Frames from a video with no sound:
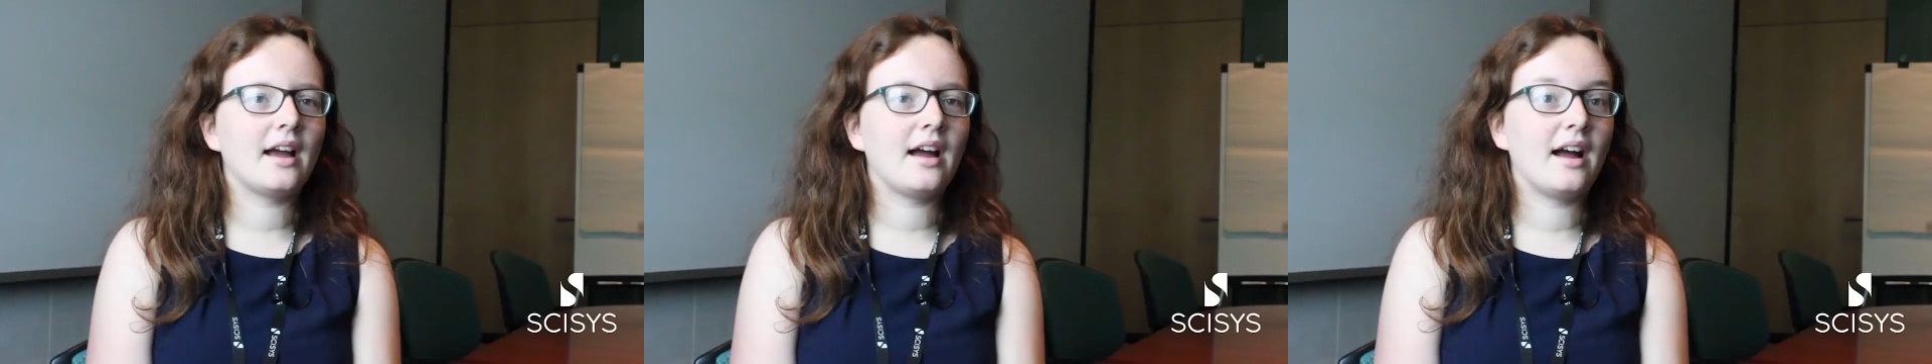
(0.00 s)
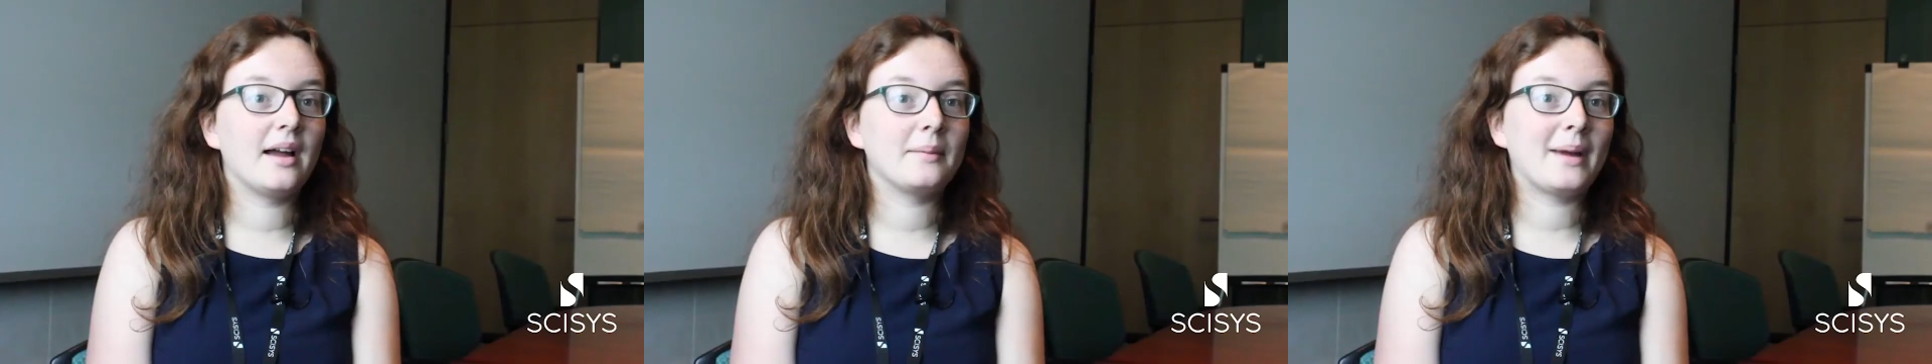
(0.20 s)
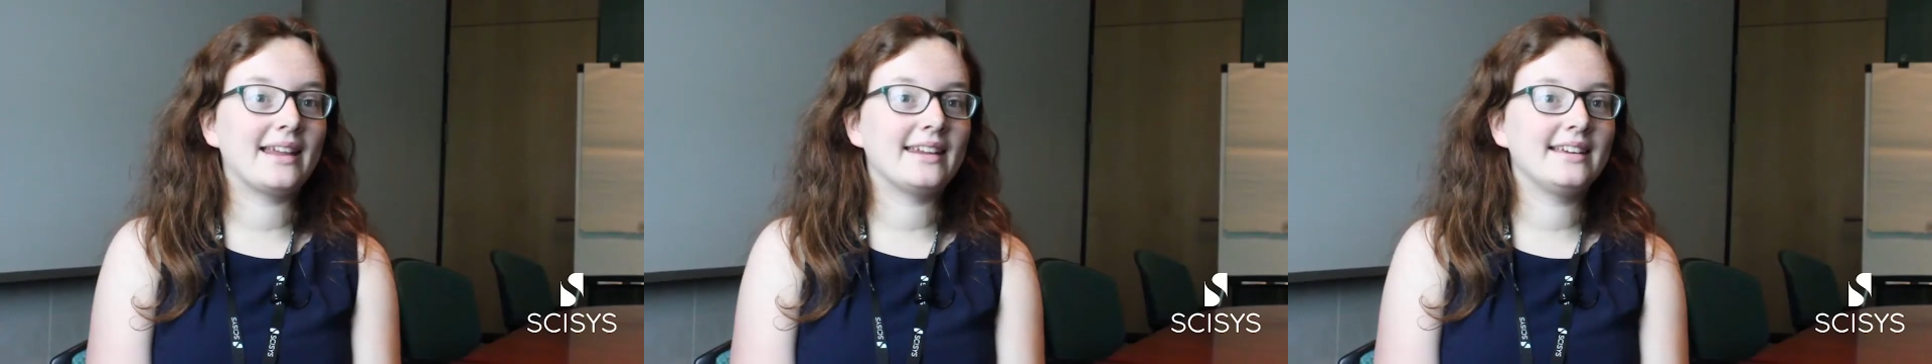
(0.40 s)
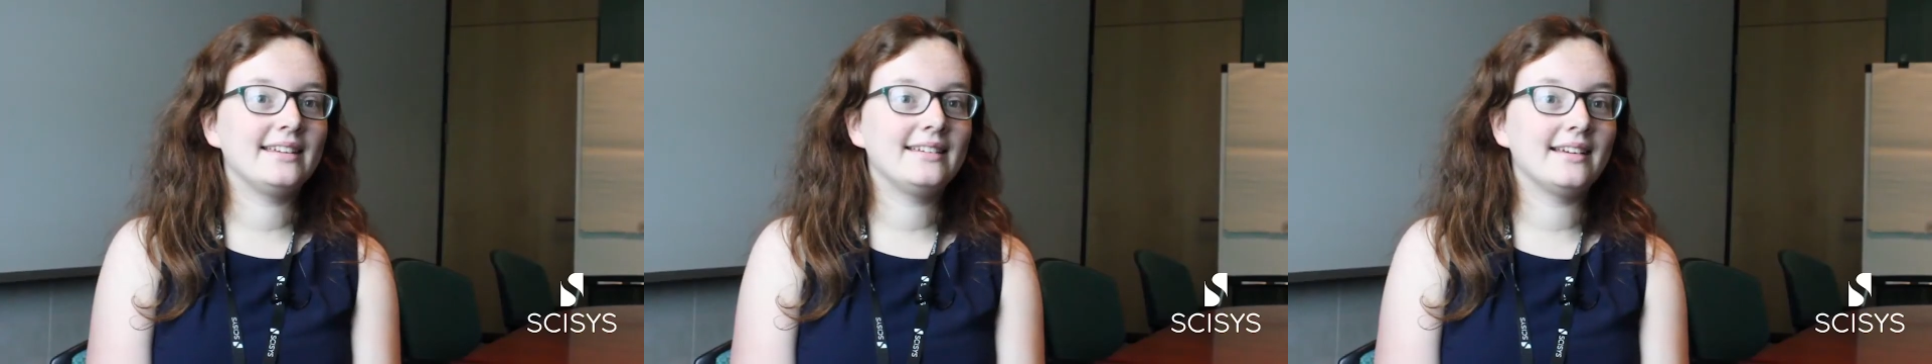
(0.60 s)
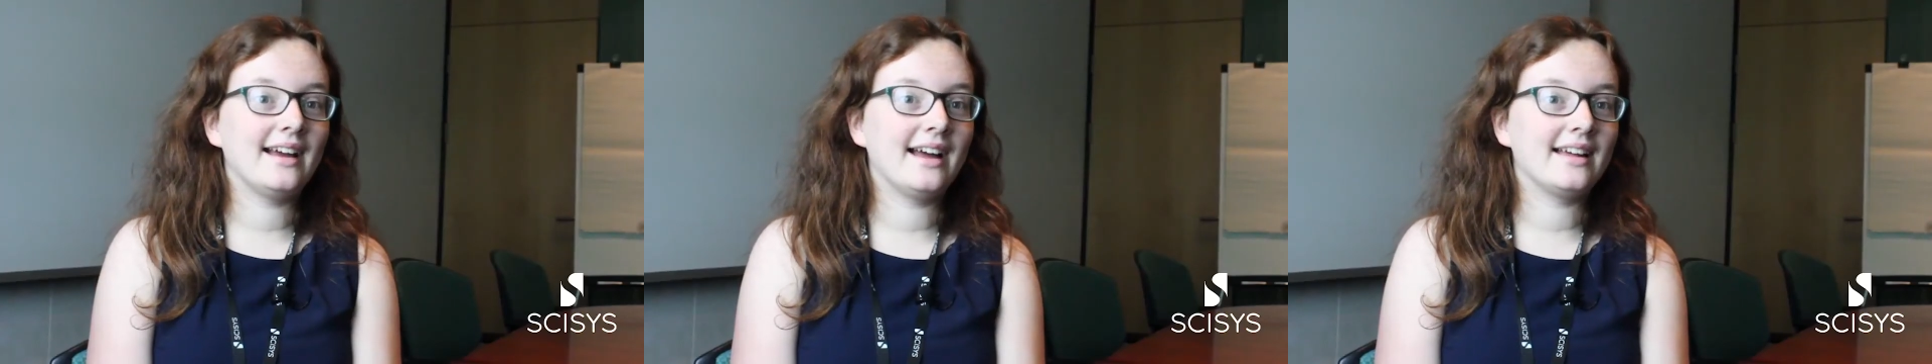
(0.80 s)
I'm
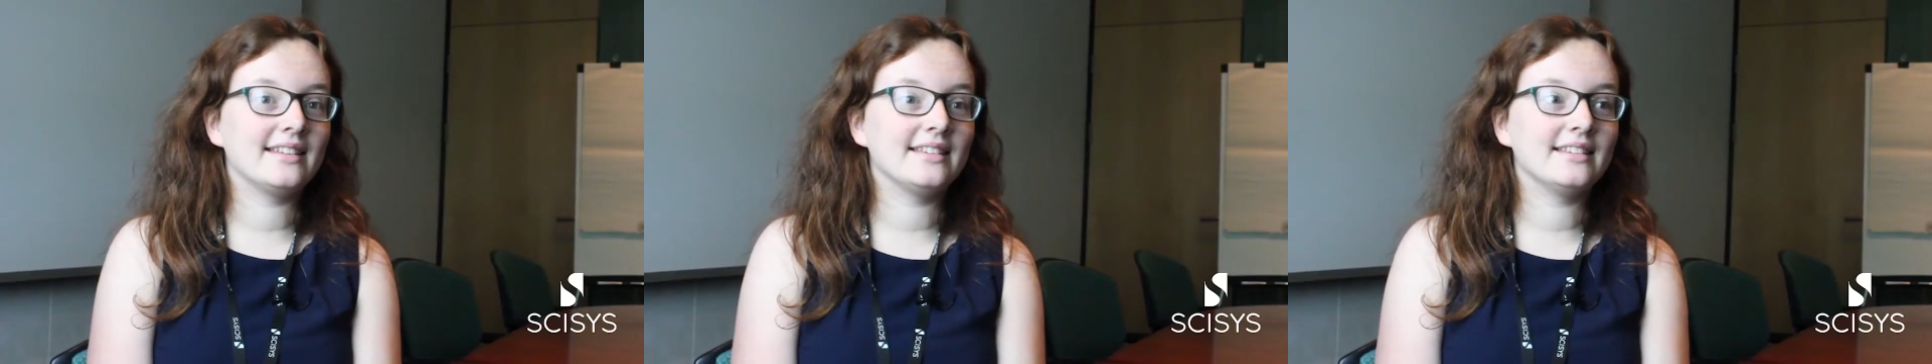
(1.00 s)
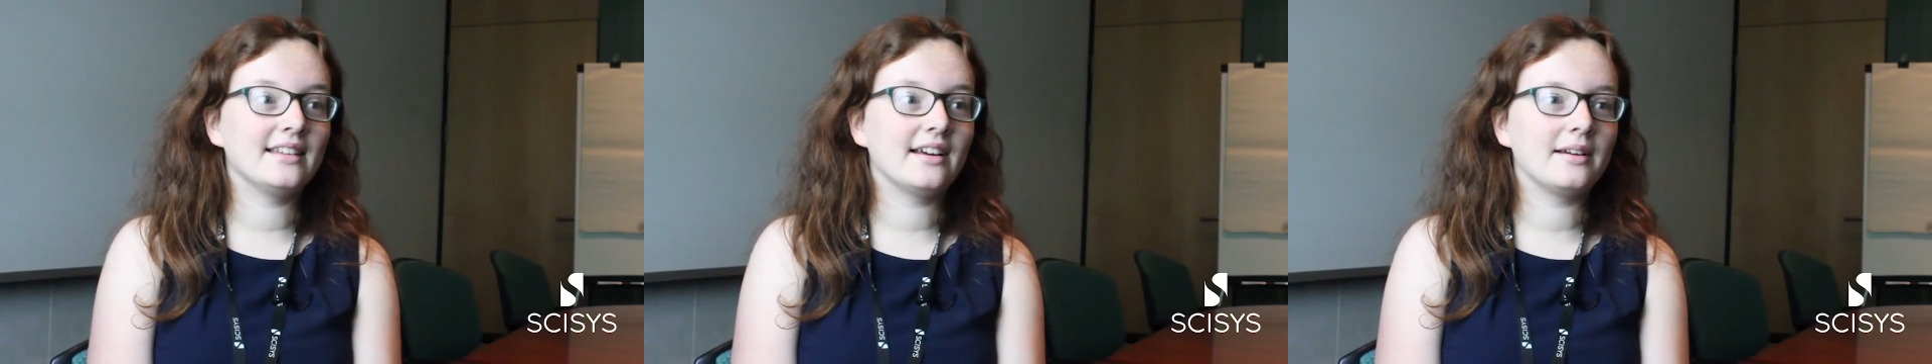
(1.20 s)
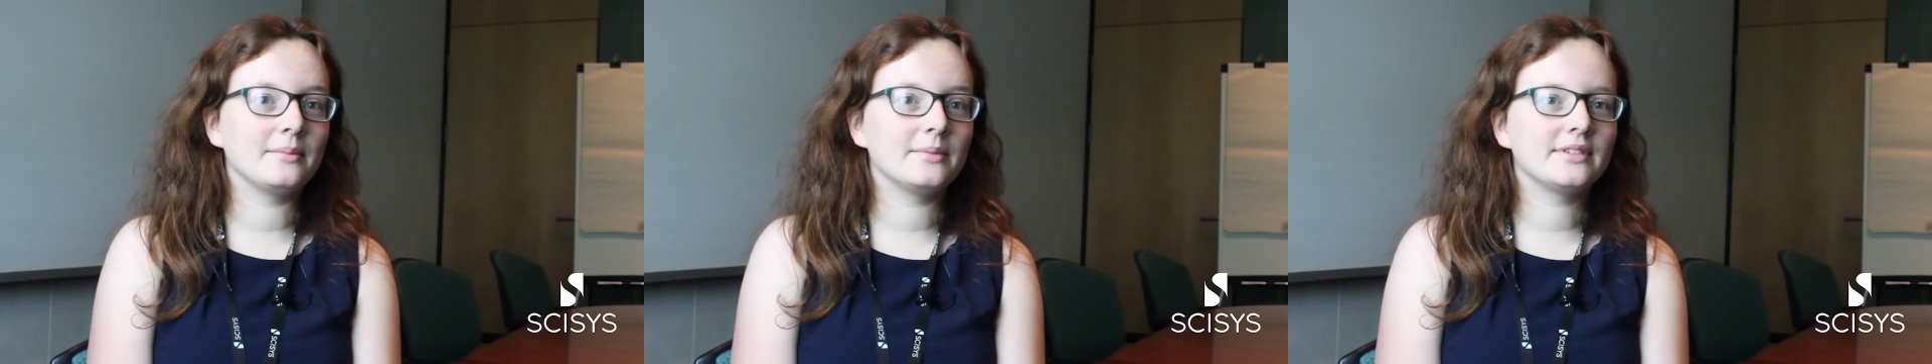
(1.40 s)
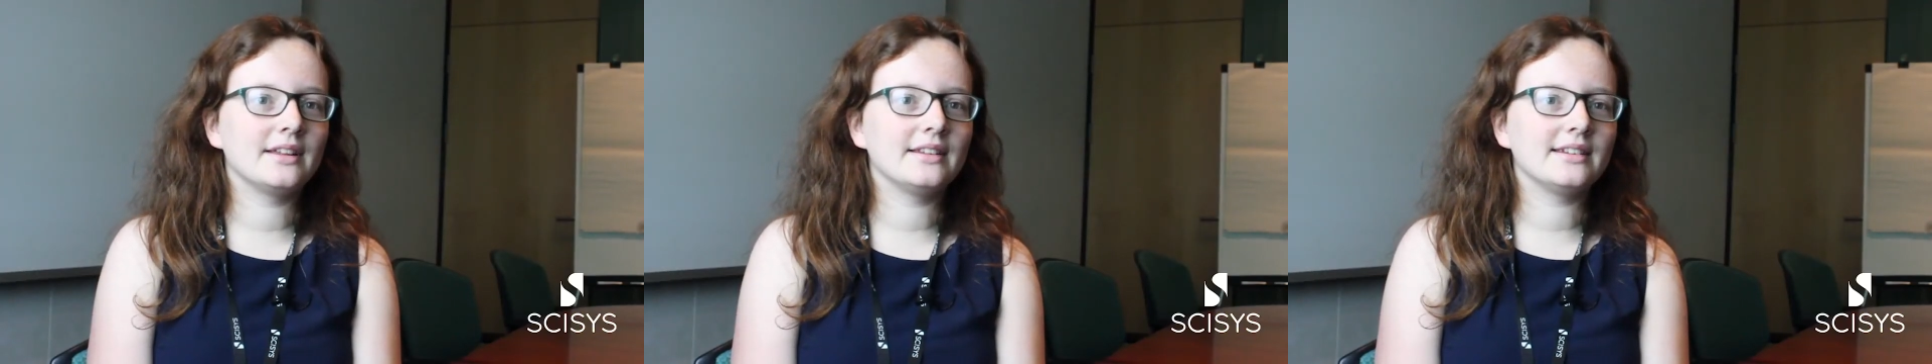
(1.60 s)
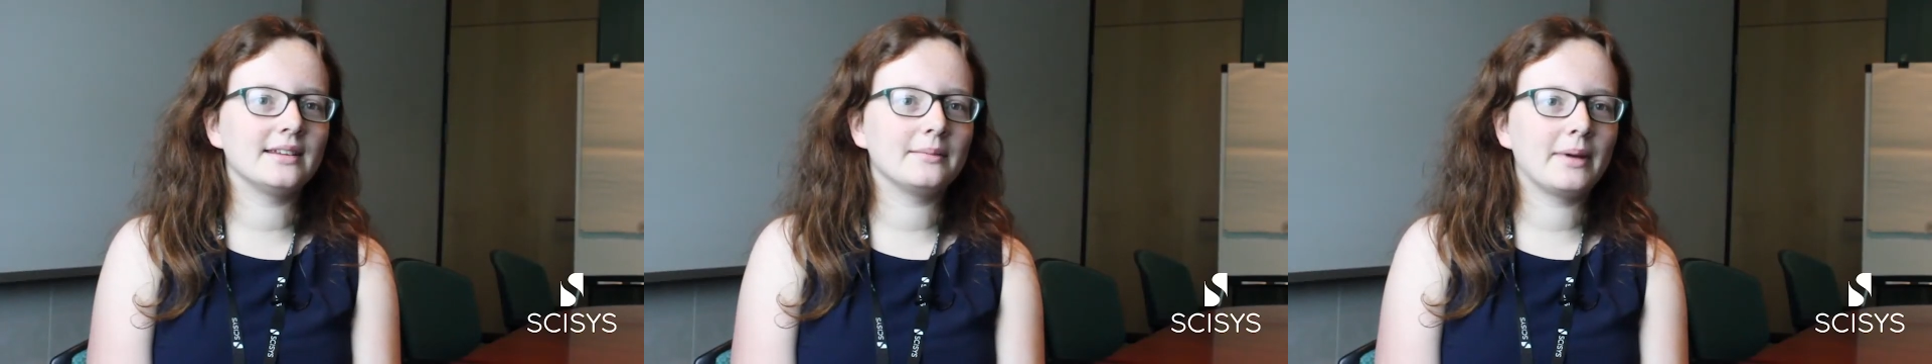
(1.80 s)
Annie and I'm
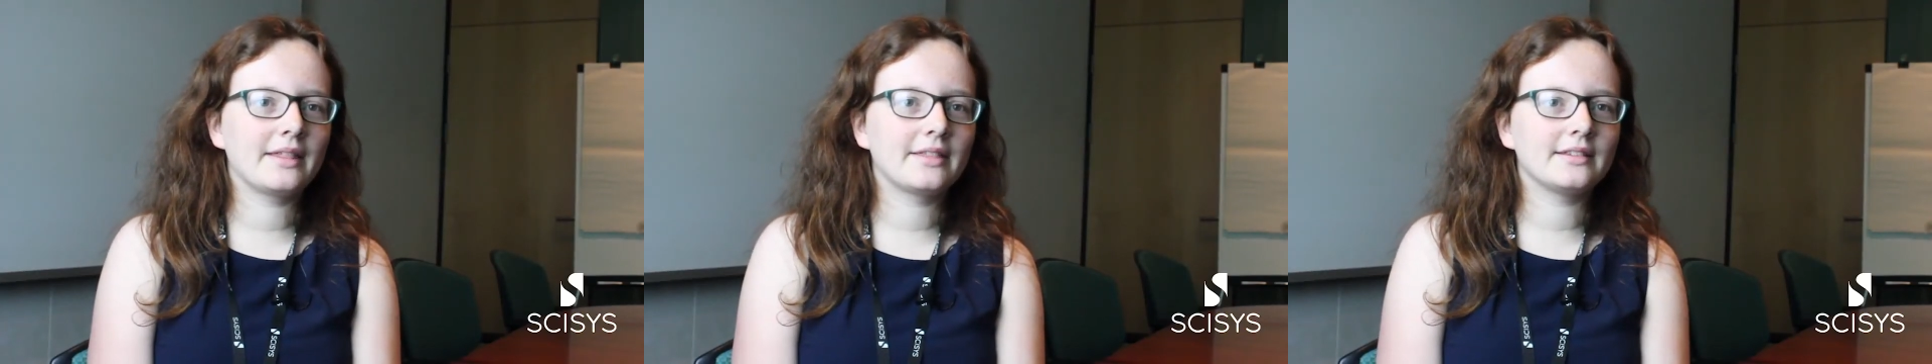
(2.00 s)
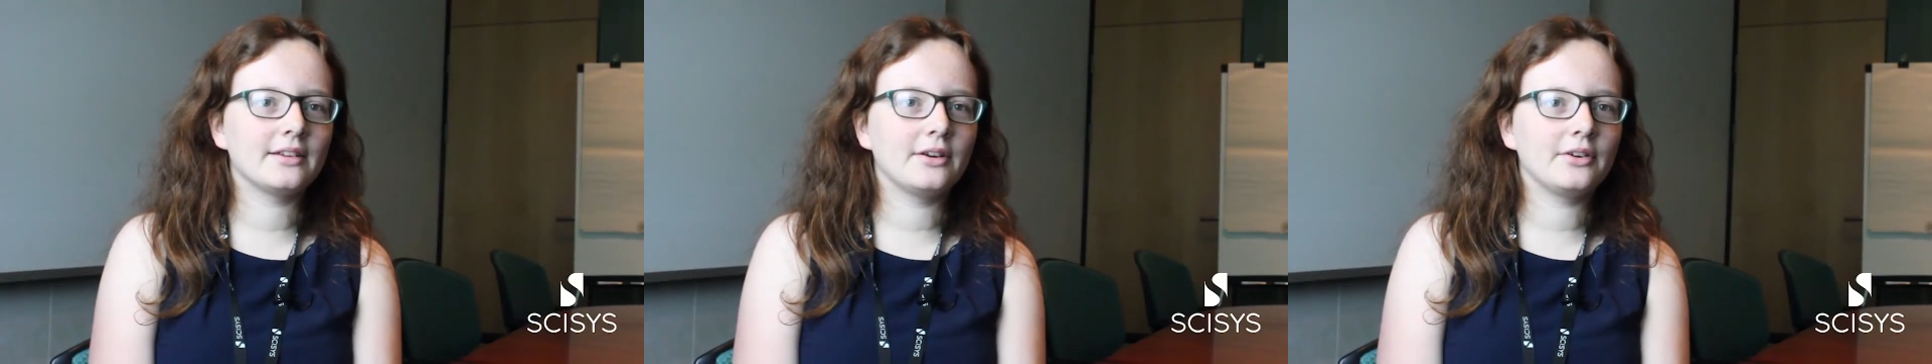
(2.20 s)
studying maths at